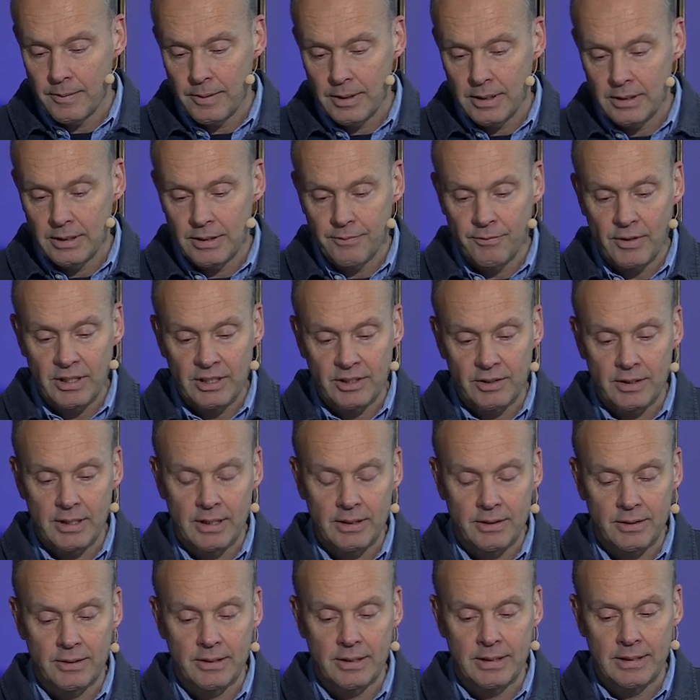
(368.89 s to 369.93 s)
and invest
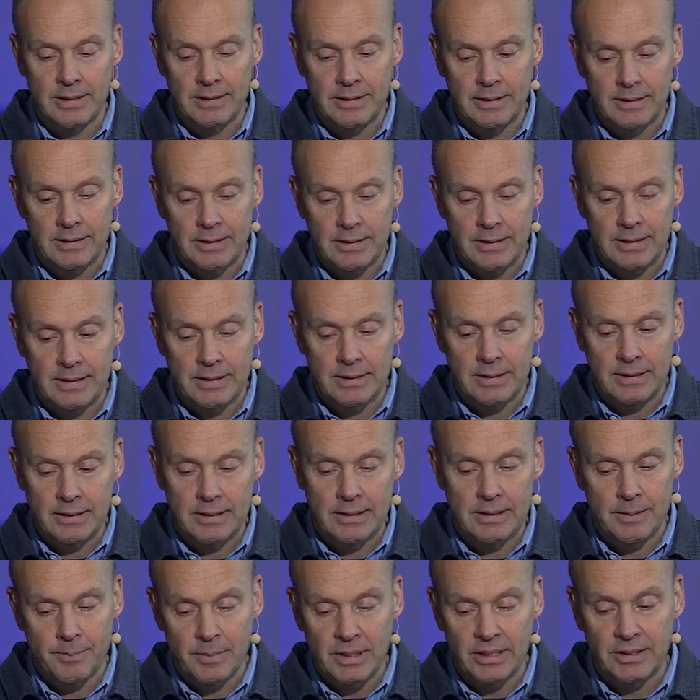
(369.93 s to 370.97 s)
that
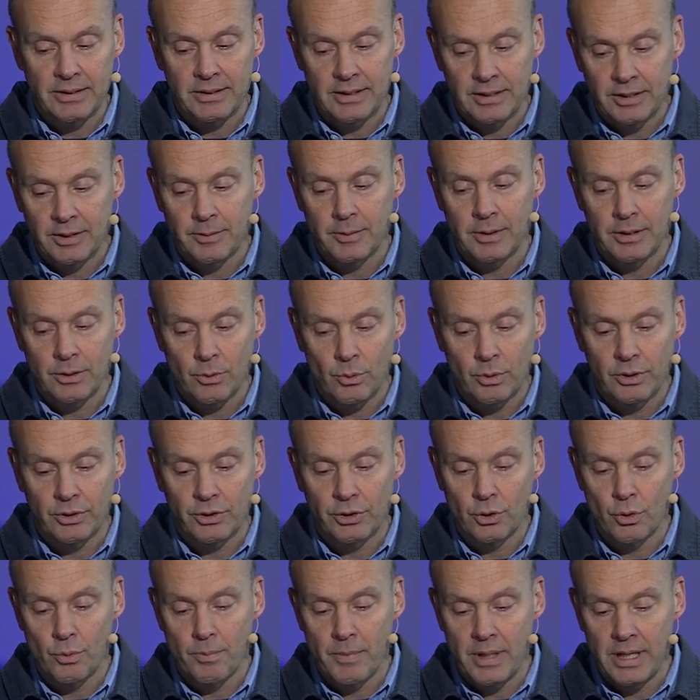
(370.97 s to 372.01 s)
in the business and
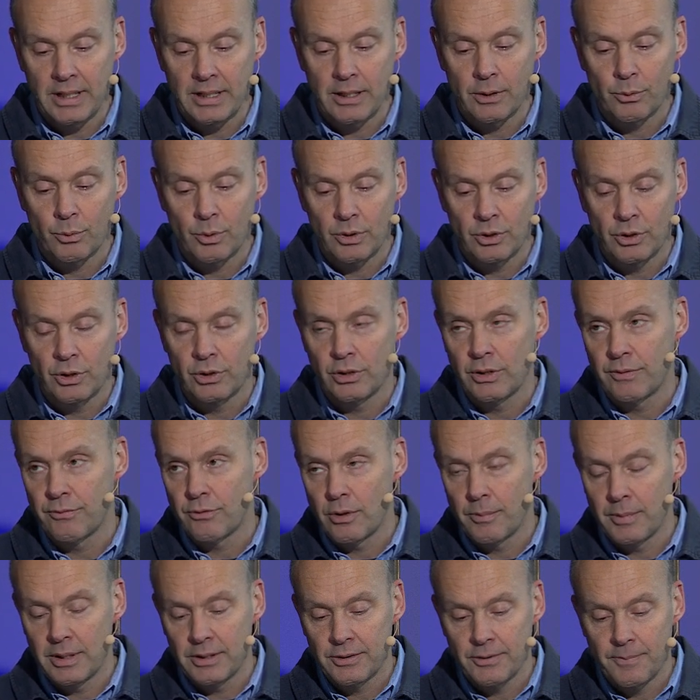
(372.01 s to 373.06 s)
also make acquisition
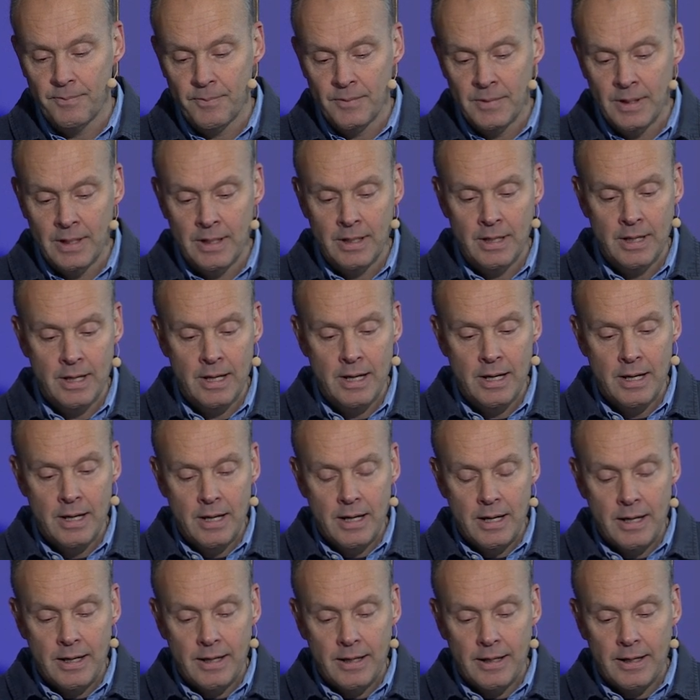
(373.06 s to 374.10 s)
from
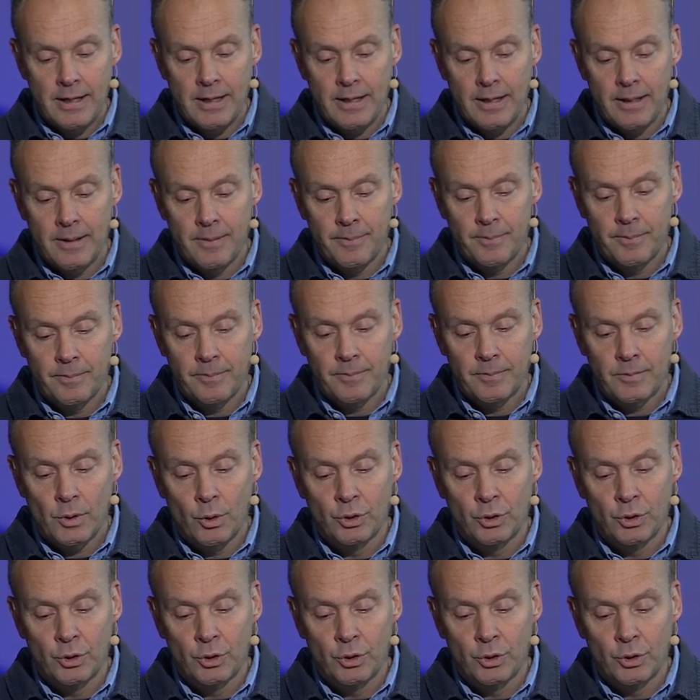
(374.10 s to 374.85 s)
it.